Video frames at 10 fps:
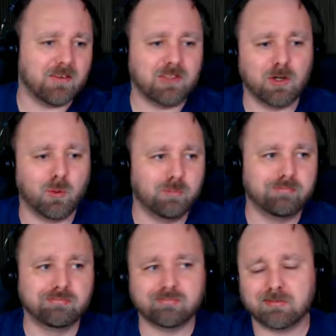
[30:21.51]
you know,
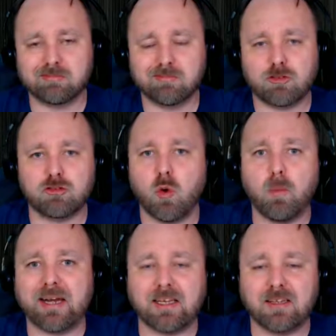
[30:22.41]
so
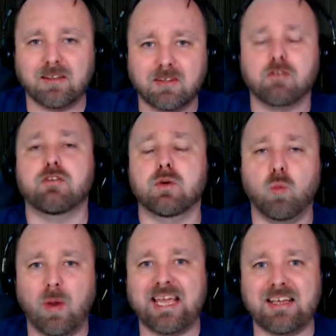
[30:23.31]
many different
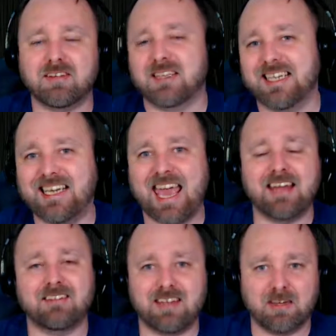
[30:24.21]
ways to
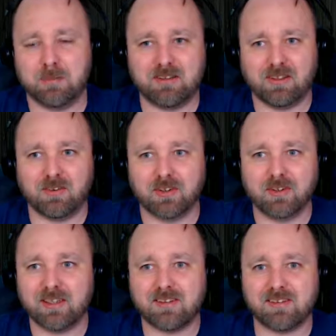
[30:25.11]
get said
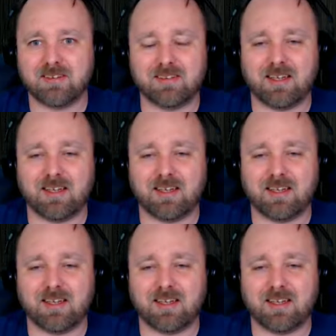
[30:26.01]
material, it just...